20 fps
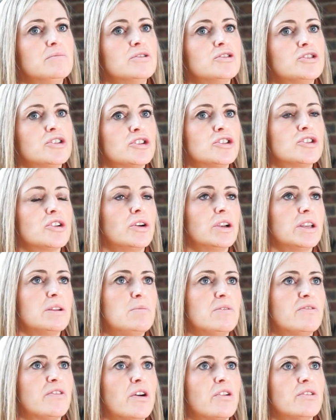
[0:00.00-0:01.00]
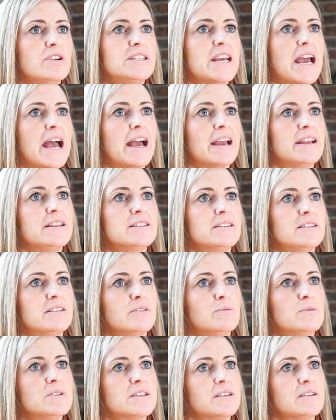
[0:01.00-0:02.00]
just shortly before he died,
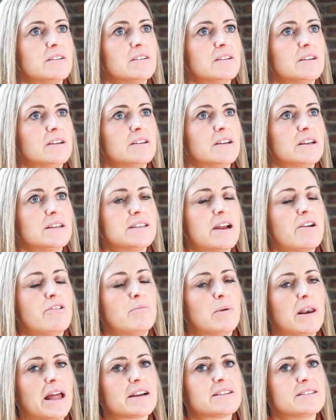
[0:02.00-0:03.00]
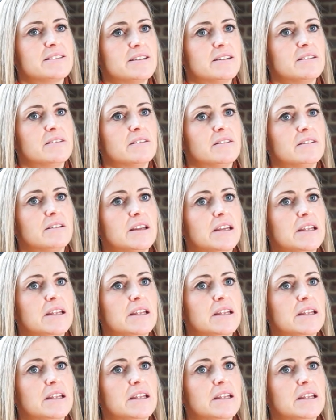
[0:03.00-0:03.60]
there was a terrible accident